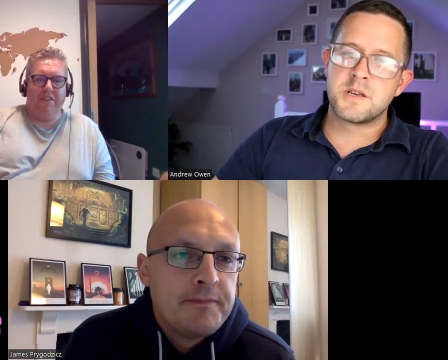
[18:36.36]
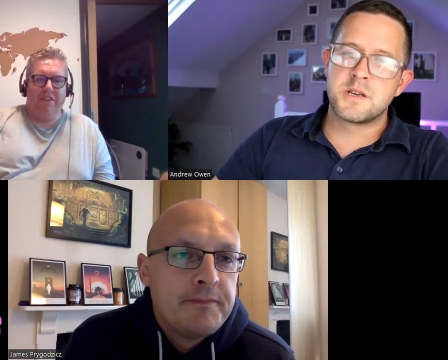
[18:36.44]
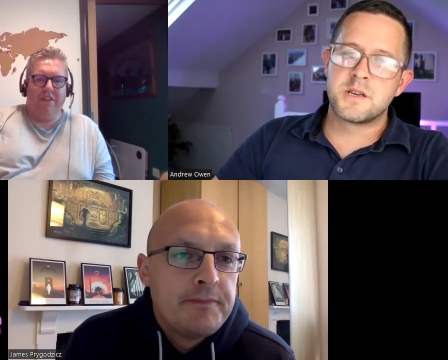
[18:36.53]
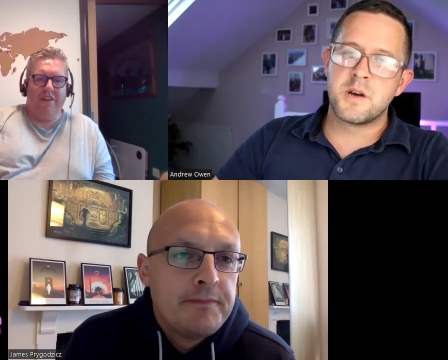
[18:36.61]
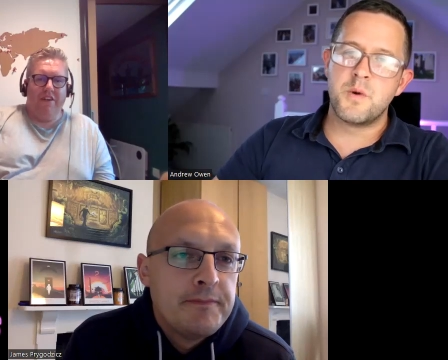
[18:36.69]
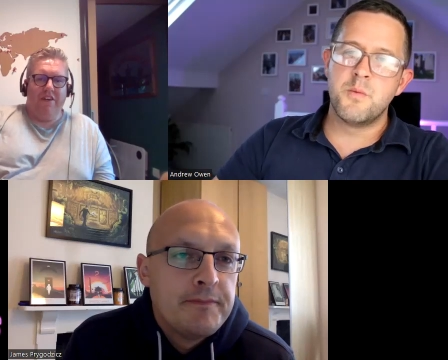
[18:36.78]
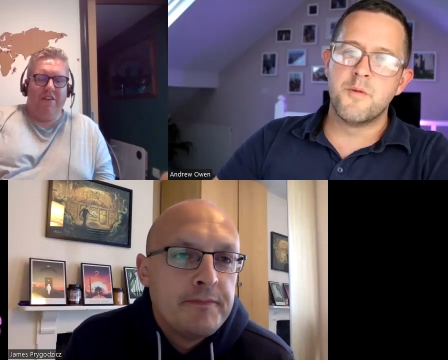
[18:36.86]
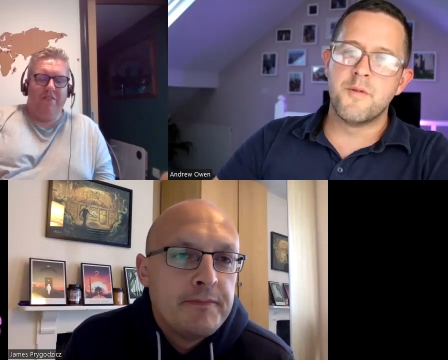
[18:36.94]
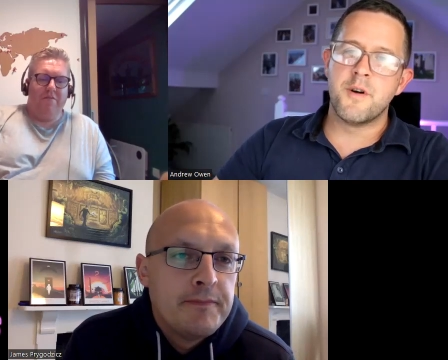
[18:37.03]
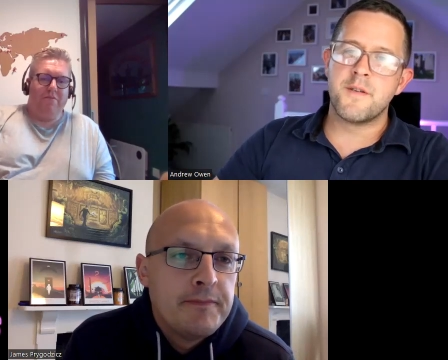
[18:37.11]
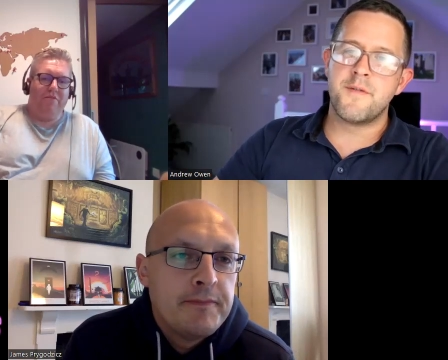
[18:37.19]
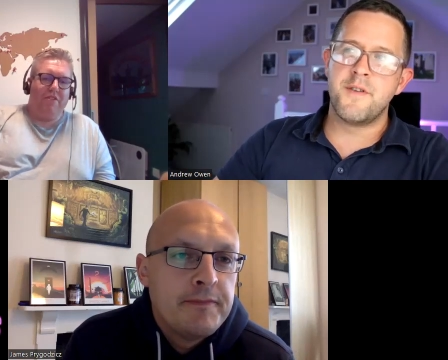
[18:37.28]
Speaker 1: Shall we move
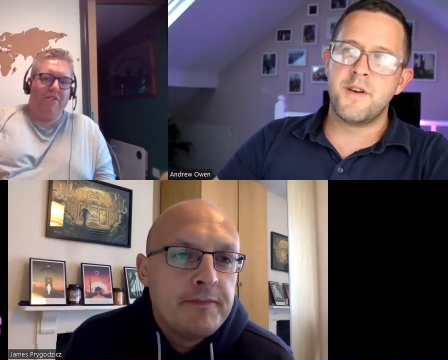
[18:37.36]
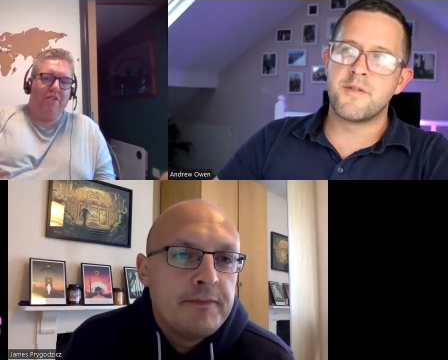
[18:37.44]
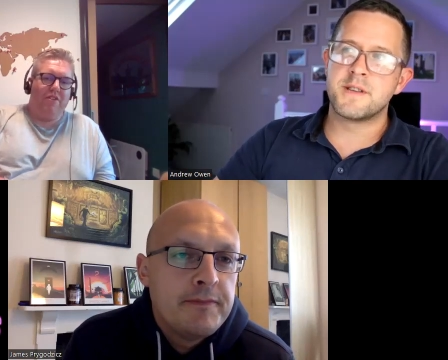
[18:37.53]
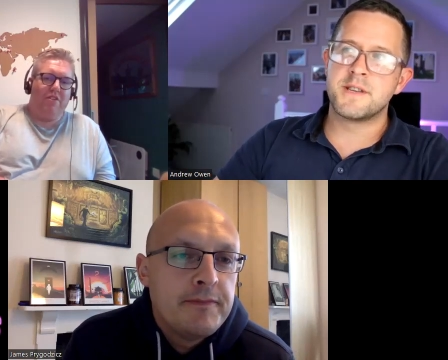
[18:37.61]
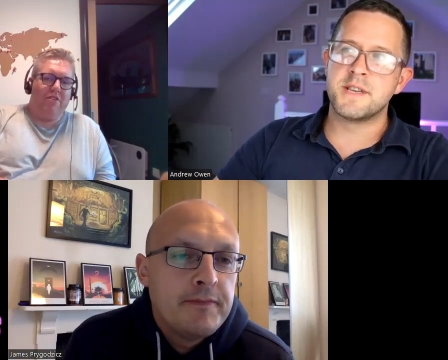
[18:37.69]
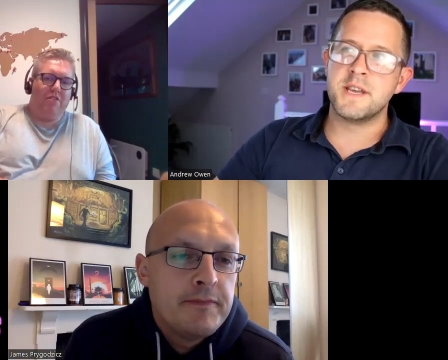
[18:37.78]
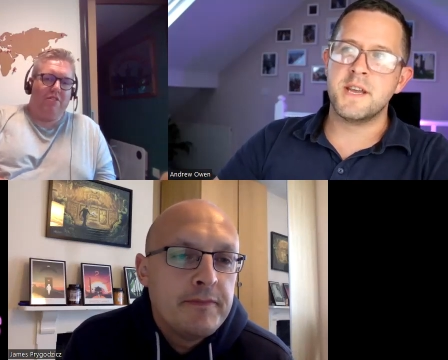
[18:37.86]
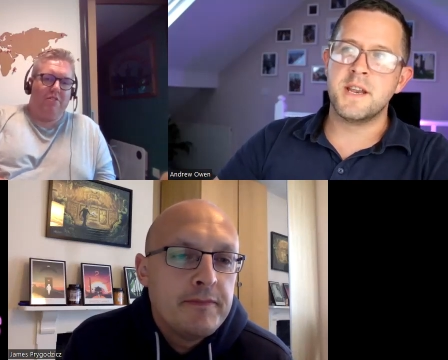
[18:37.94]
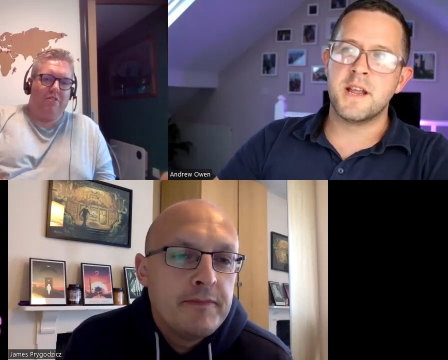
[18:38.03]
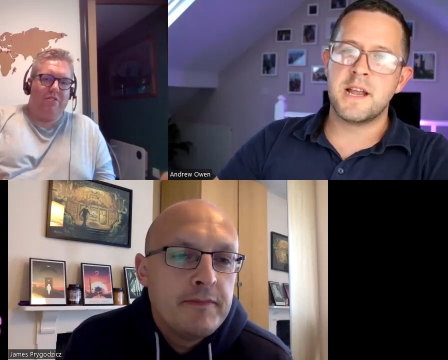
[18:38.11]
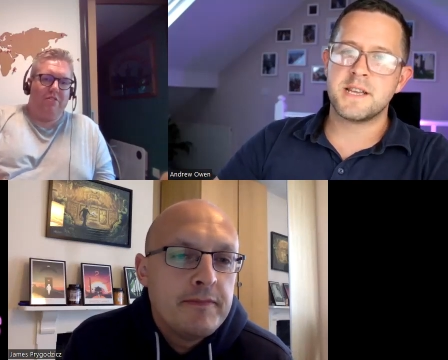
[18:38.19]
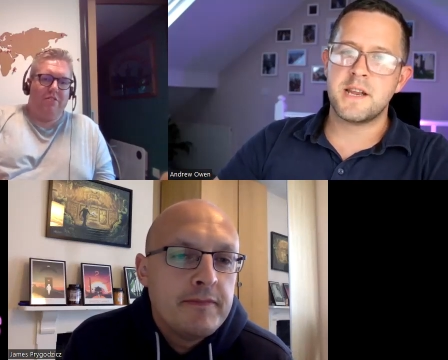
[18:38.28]
on to favourite scene?
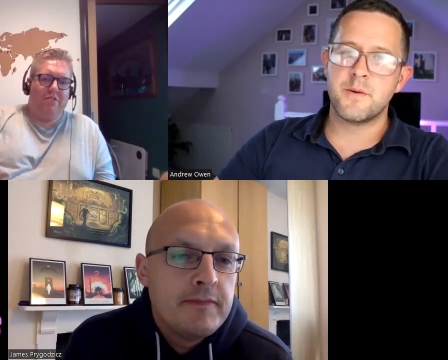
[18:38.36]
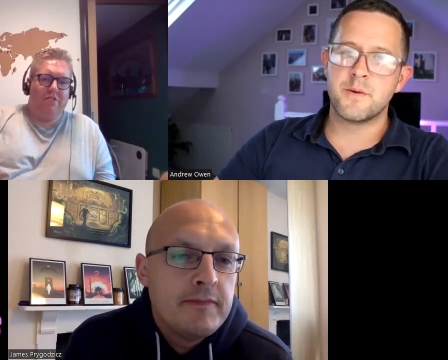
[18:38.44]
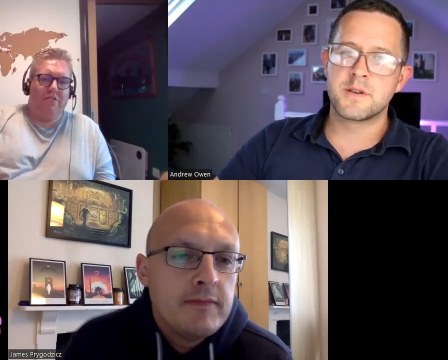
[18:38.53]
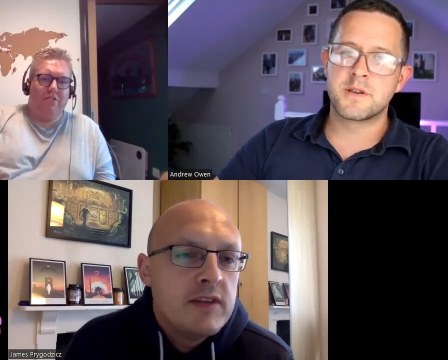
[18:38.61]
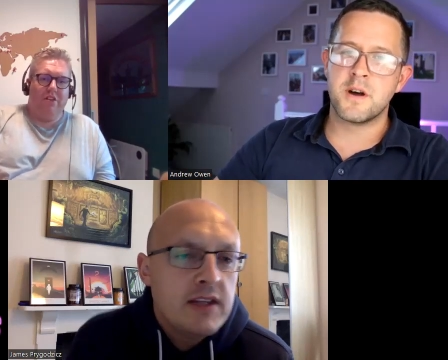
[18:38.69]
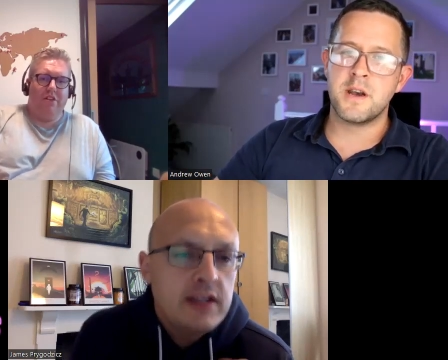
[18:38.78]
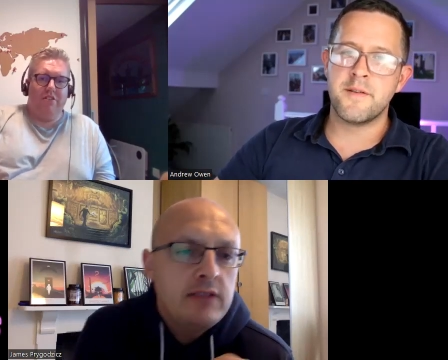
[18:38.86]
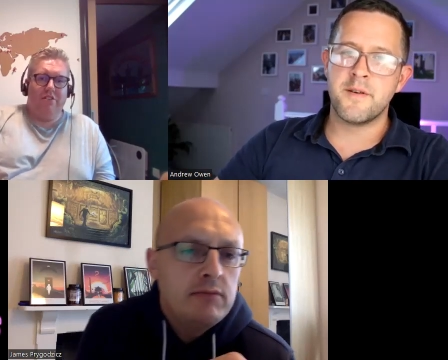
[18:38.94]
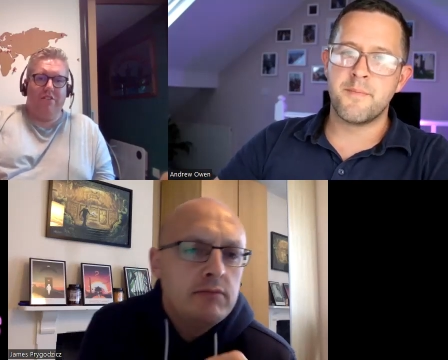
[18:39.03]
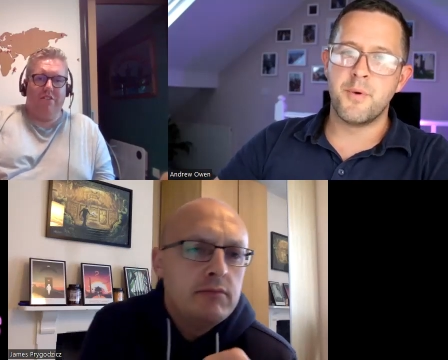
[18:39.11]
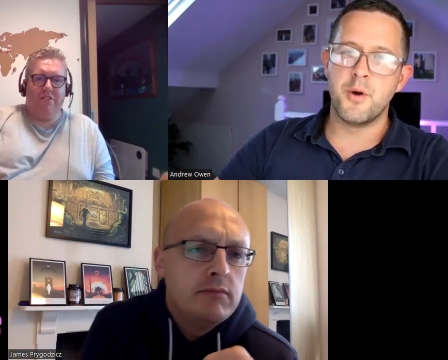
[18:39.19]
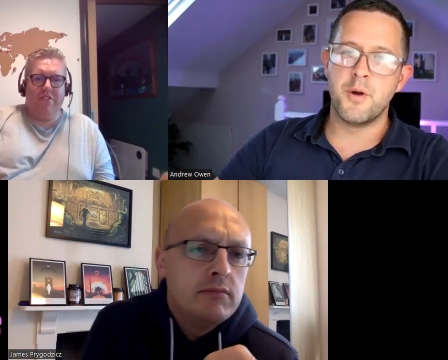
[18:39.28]
Unless anyone's got oh, another
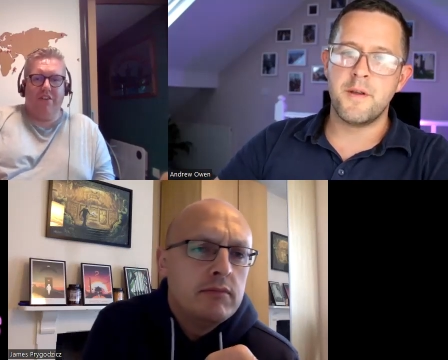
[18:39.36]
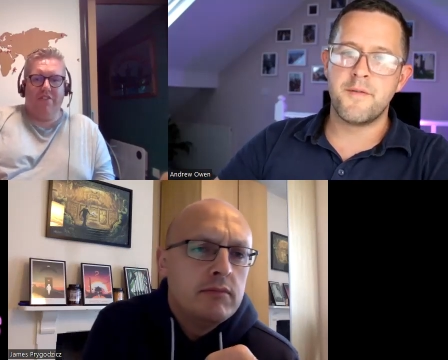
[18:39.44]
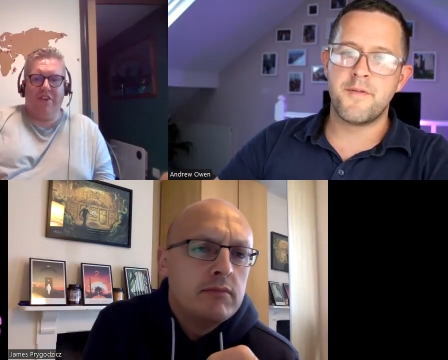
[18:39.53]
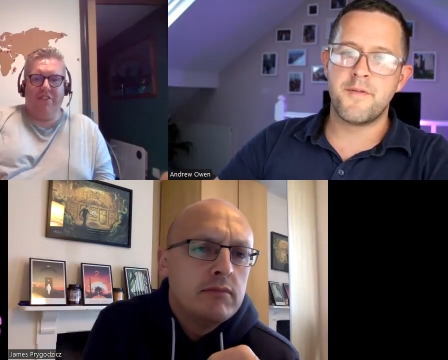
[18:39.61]
burning oh, favourite.